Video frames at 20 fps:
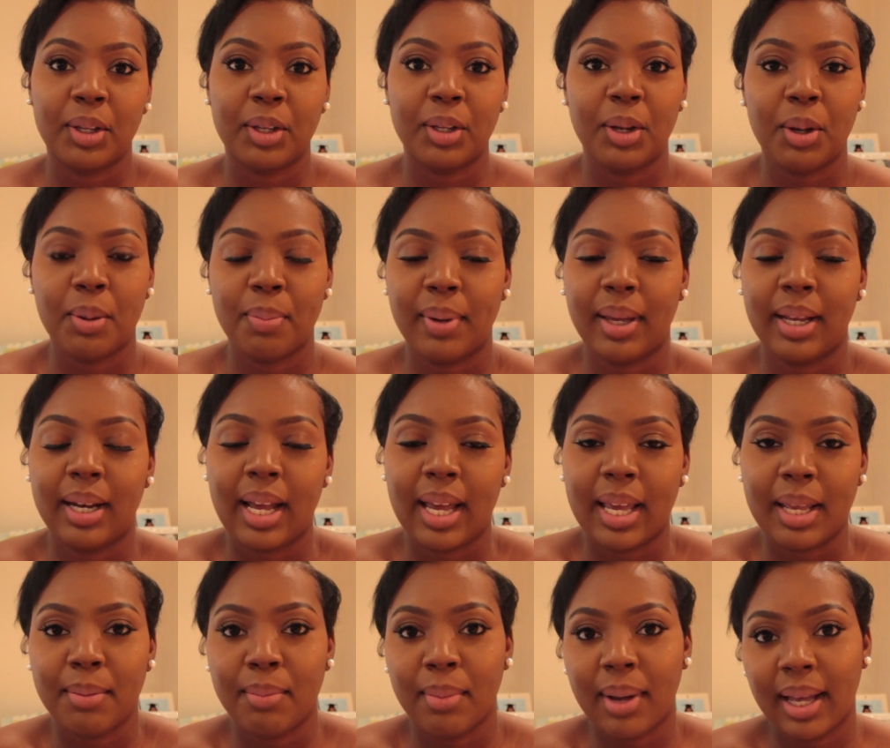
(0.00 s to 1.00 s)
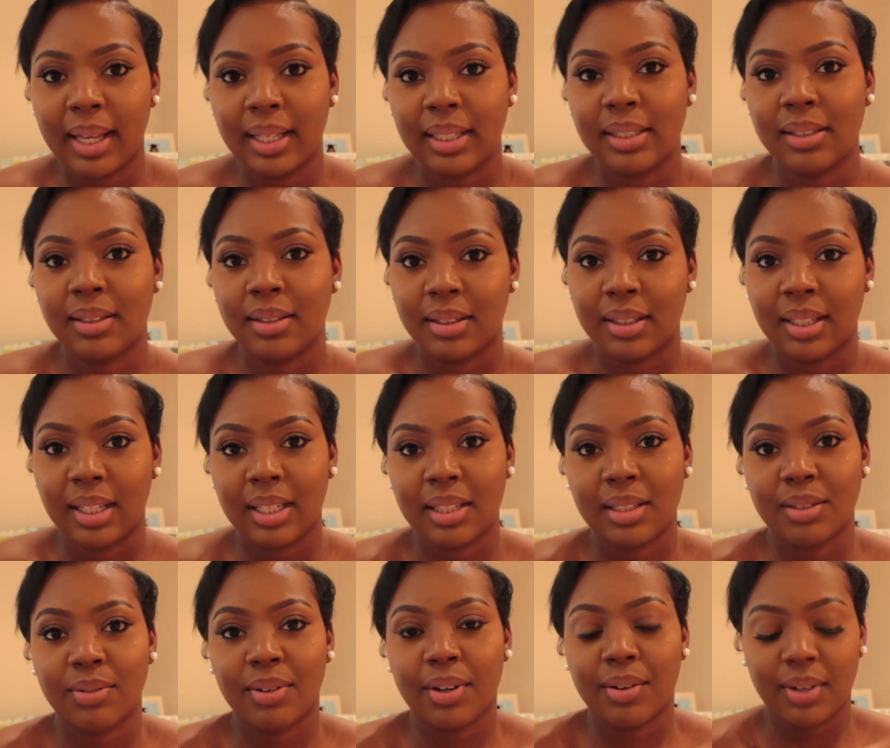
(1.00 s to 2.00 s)
you know, bear that in mind.
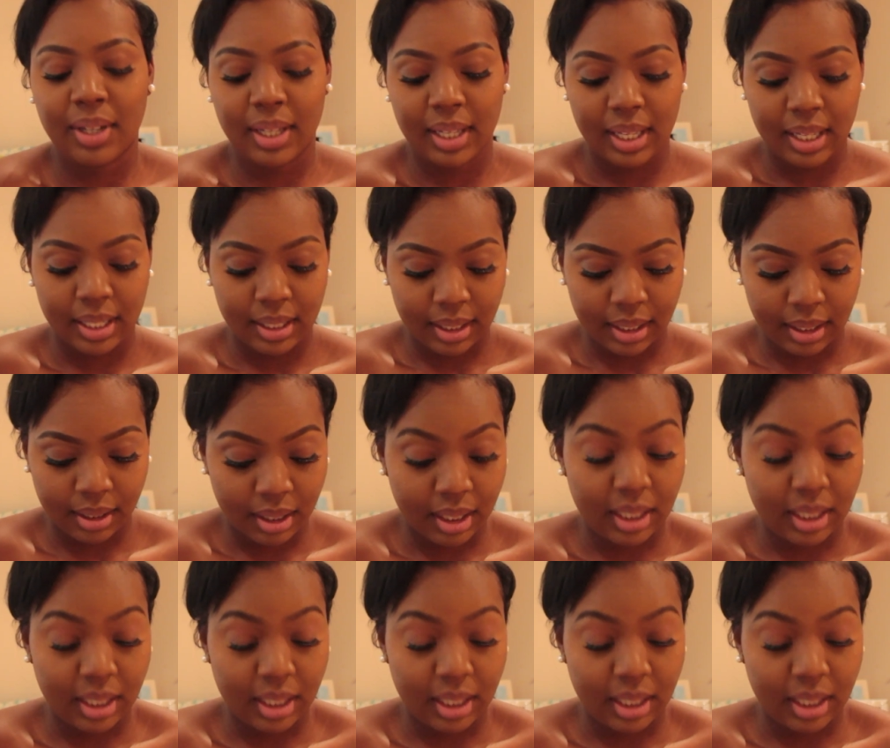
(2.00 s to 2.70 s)
It's very easy,